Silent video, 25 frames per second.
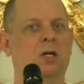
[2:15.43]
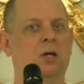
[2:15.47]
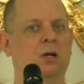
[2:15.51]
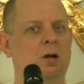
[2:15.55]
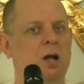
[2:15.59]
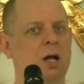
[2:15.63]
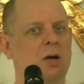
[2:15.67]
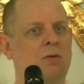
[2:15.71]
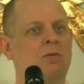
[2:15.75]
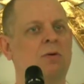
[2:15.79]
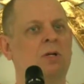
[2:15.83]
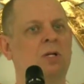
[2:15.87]
you're
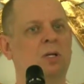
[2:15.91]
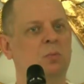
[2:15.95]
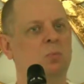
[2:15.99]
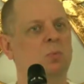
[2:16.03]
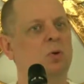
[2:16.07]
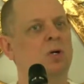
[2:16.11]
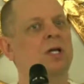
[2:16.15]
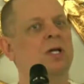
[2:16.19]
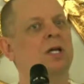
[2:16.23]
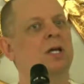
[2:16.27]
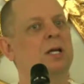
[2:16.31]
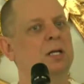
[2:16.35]
not really
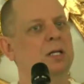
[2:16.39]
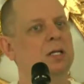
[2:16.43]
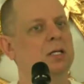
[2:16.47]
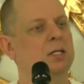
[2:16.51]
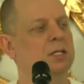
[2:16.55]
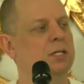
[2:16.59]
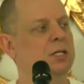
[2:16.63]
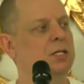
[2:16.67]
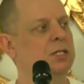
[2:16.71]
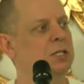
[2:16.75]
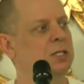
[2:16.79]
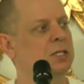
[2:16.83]
bringing the
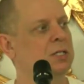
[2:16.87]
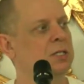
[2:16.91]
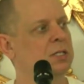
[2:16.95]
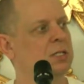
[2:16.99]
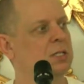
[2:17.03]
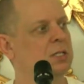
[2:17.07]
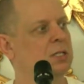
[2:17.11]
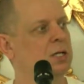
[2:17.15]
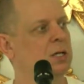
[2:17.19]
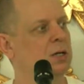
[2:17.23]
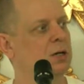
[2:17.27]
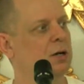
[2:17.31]
teachings
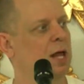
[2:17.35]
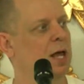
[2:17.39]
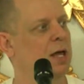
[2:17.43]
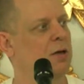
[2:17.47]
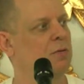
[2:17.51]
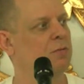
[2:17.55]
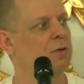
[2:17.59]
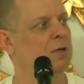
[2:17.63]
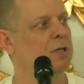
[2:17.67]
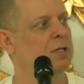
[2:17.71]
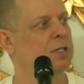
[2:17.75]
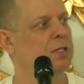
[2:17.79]
into your
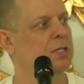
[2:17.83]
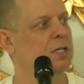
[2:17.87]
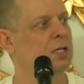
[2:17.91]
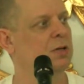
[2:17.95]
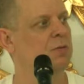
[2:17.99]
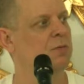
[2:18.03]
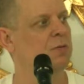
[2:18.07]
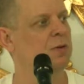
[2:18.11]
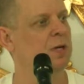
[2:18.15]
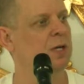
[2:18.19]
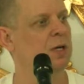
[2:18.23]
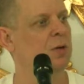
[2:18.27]
life in a
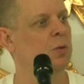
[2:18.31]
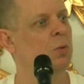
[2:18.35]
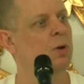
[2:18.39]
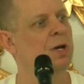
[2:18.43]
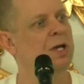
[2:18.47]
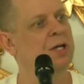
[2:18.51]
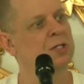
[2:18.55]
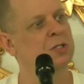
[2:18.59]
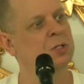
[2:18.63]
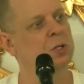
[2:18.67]
significant way.